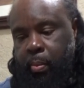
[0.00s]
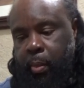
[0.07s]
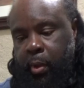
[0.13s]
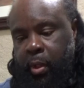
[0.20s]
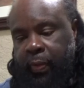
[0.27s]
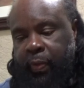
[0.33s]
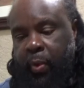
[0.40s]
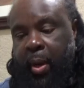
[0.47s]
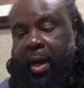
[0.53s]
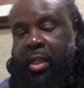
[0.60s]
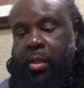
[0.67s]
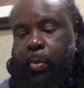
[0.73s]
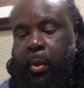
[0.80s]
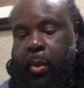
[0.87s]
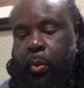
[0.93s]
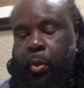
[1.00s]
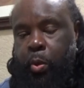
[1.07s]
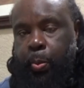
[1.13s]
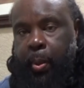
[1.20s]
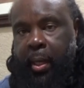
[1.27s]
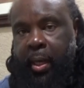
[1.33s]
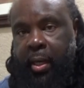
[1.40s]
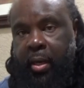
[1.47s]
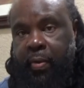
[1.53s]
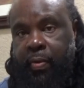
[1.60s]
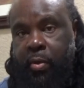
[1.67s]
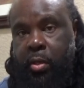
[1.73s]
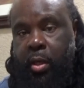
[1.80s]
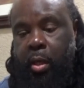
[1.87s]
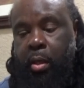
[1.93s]
But if you ask me, when you playing
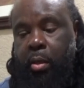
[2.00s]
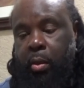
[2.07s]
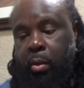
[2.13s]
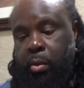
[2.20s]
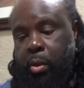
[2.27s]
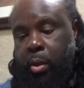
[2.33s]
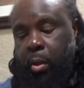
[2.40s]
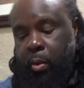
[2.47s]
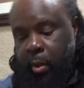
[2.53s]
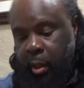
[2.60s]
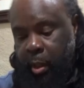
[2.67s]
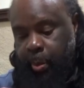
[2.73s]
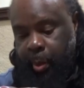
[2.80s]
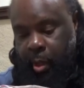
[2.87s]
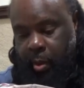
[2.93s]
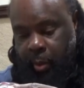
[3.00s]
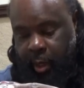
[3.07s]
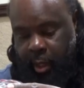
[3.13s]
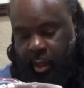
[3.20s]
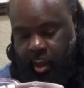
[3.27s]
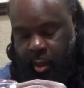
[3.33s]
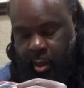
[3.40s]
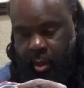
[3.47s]
different songs, you're gonna clip anyway.